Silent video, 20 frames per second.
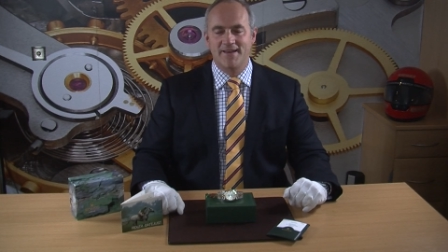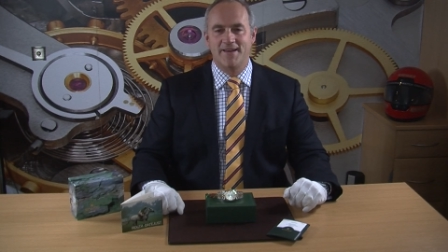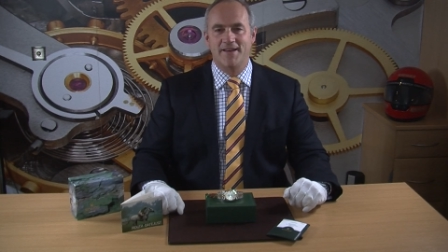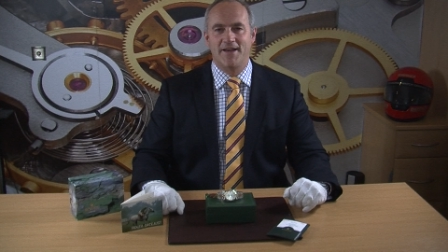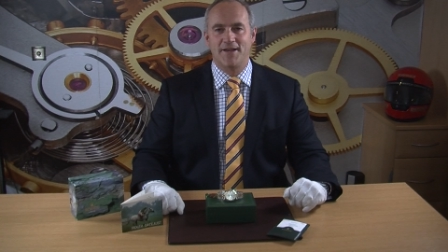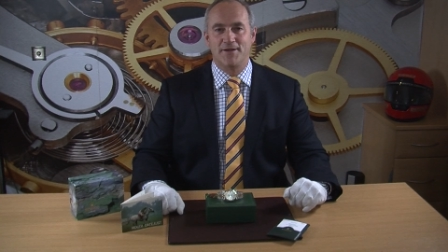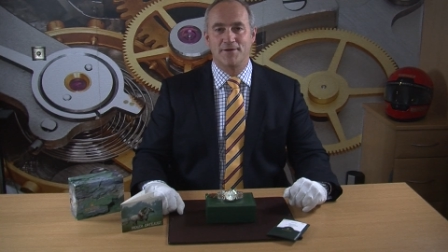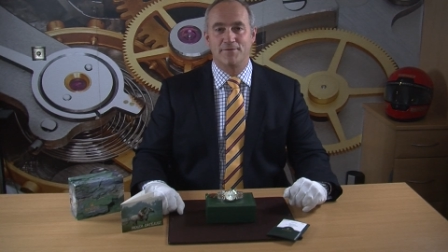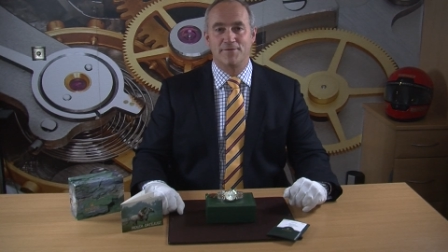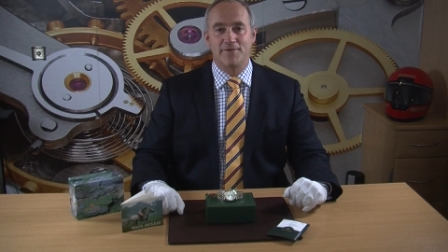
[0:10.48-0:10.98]
Now
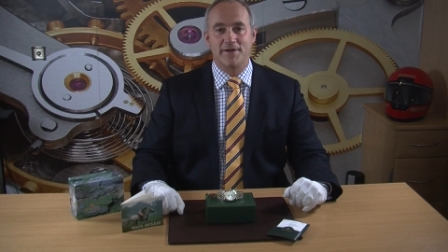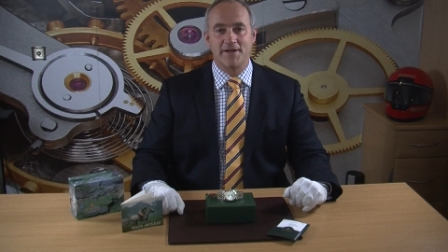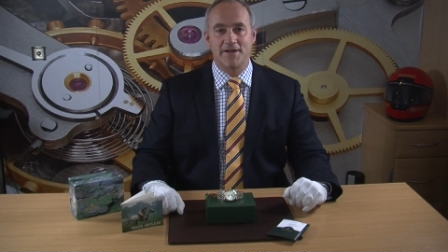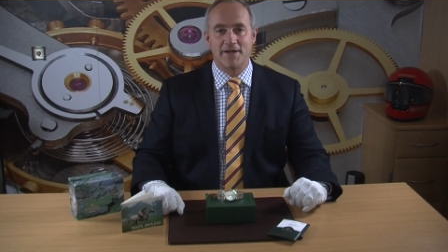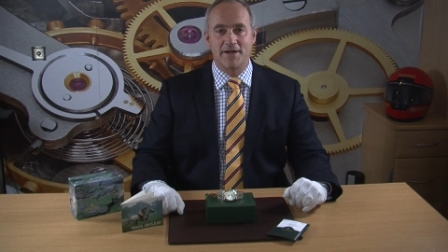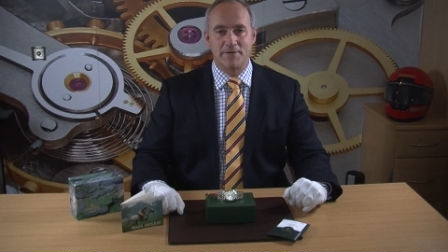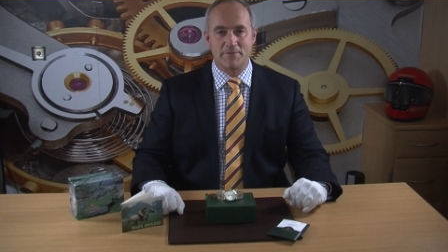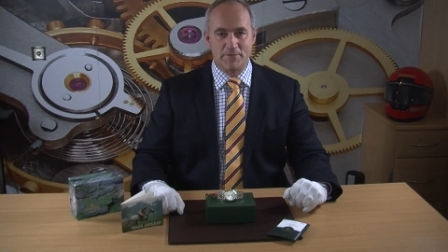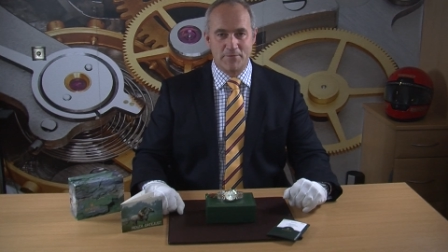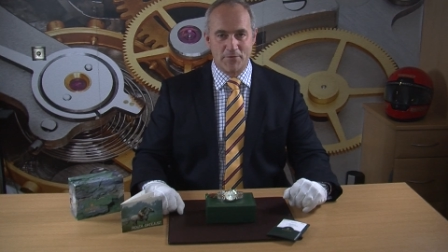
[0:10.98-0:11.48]
you can find
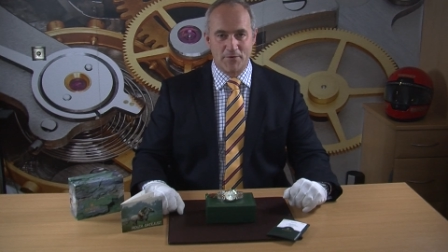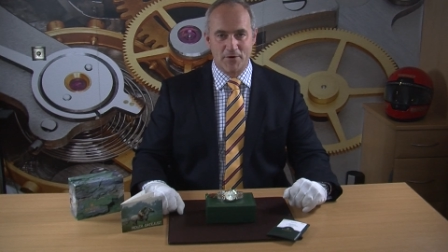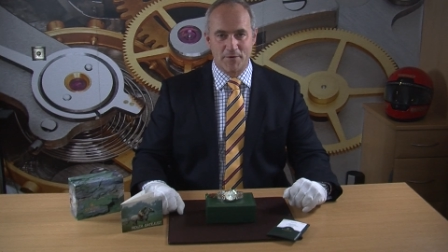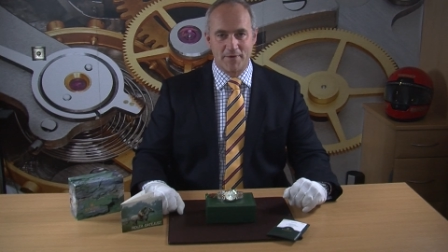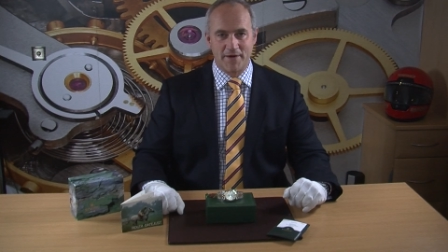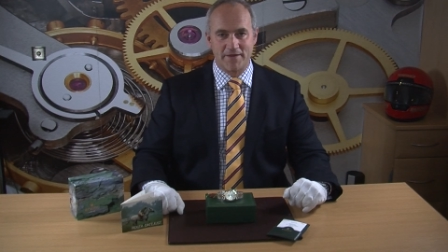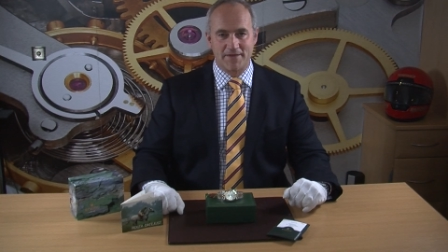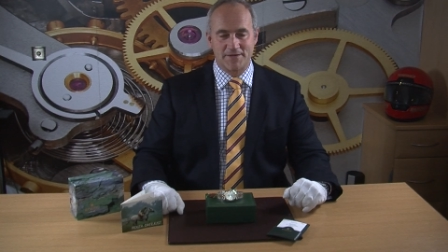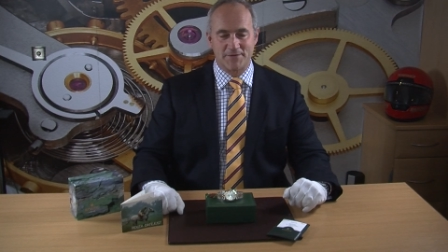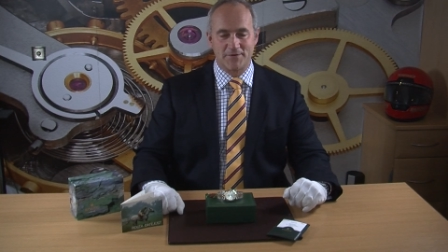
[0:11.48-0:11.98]
out more
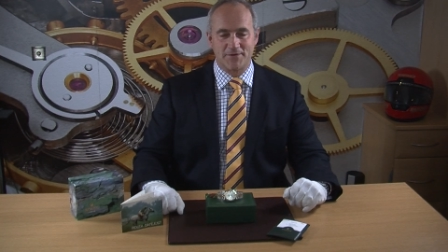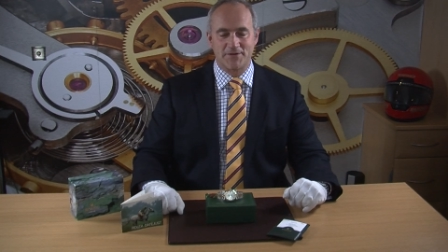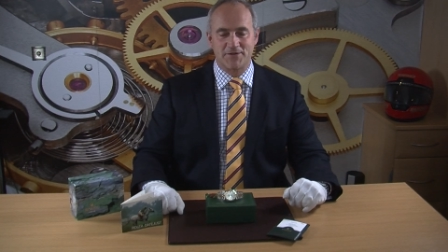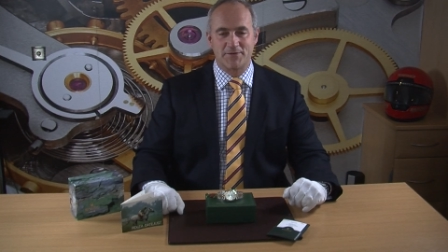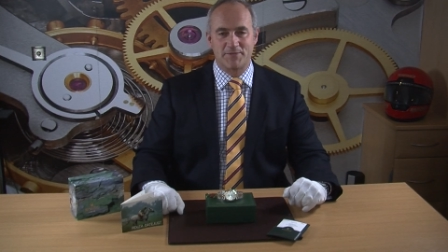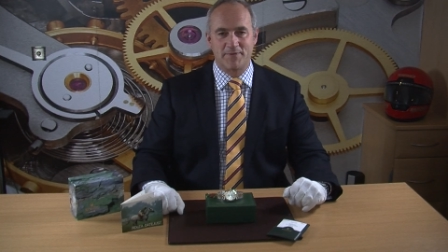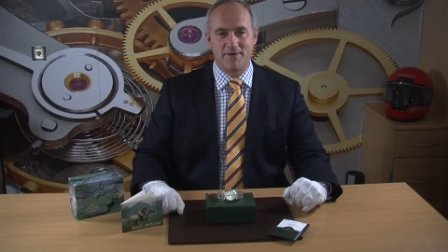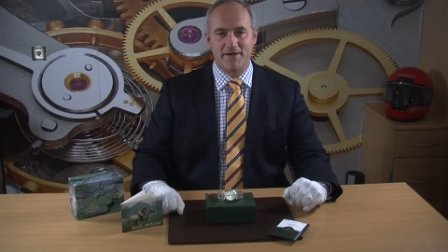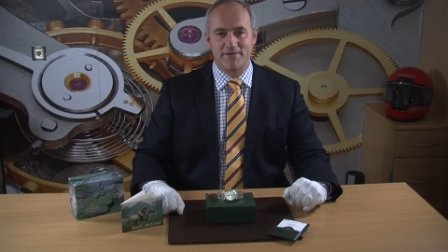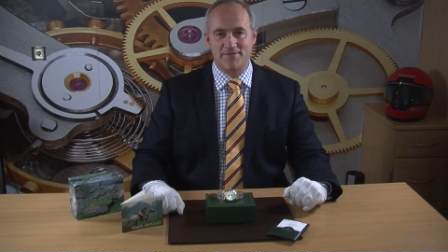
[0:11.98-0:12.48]
about this
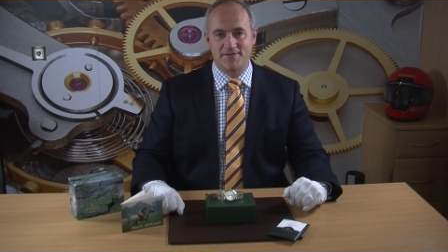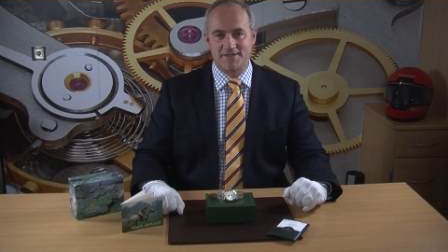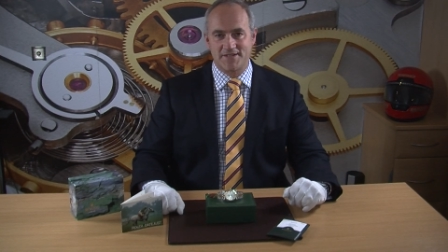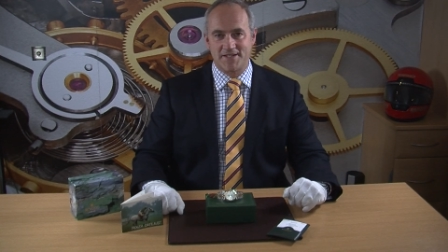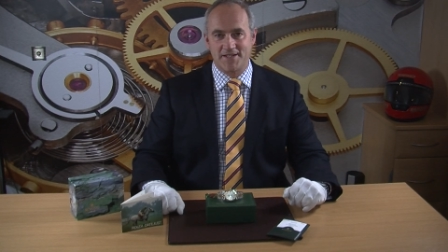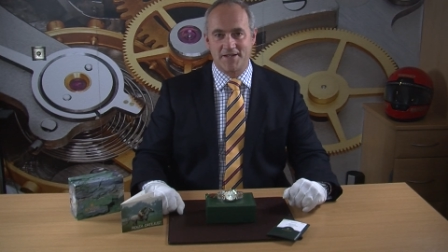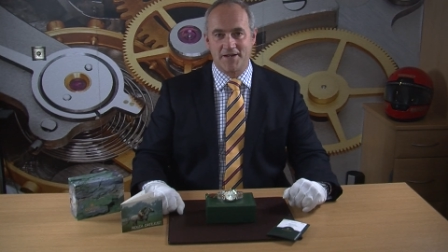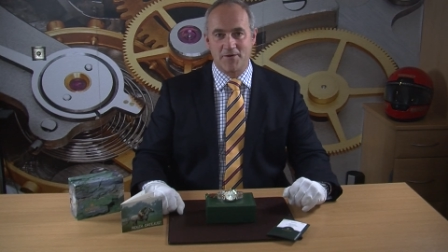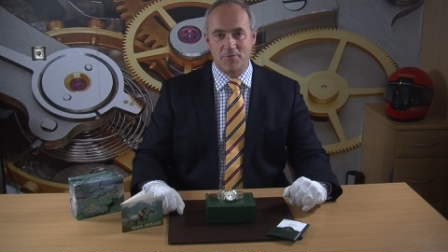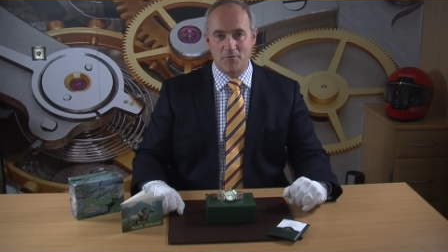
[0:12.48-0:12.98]
watch by
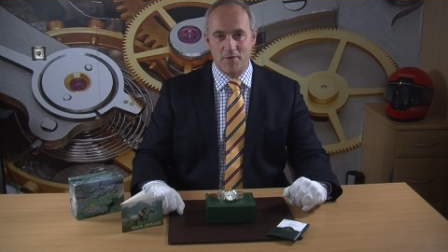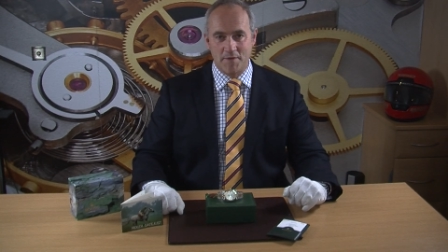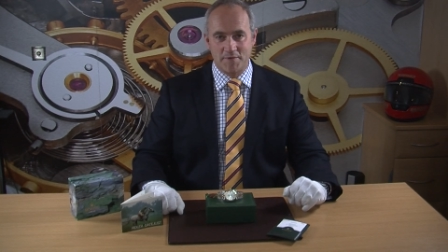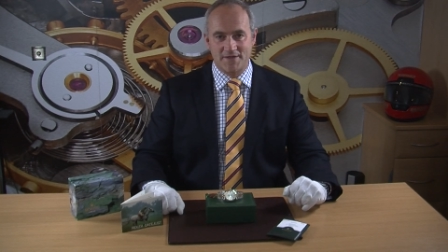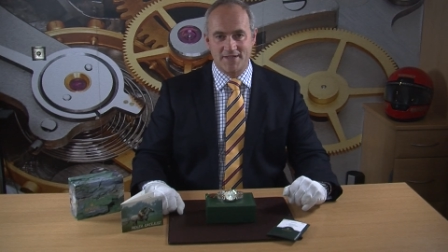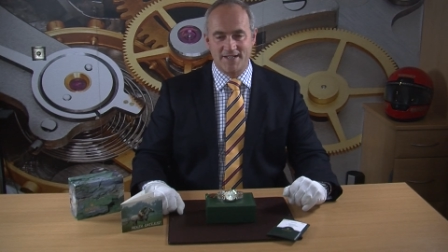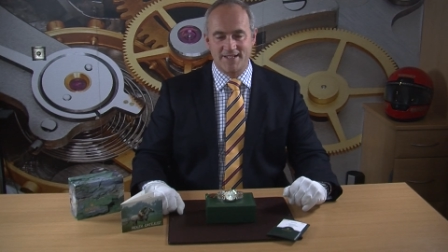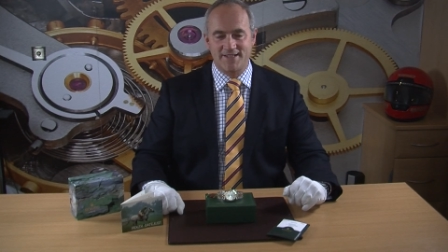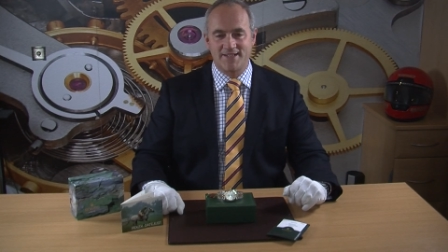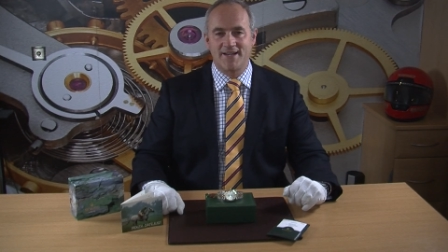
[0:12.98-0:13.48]
visiting our
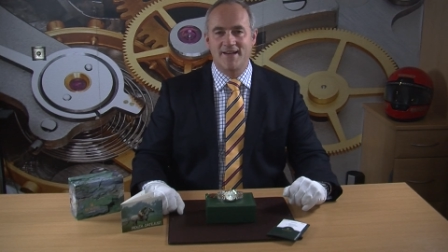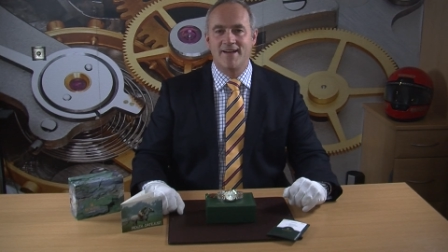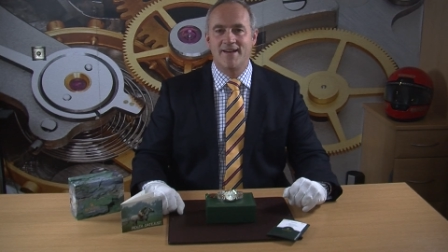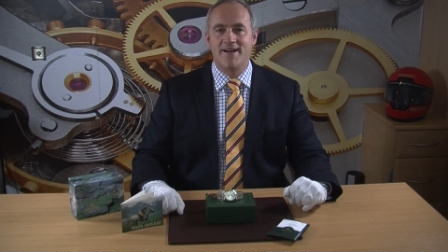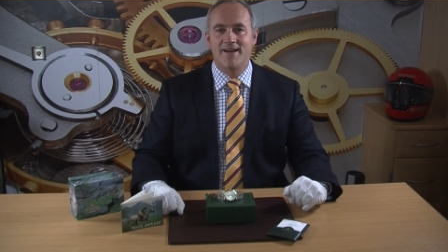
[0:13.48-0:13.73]
website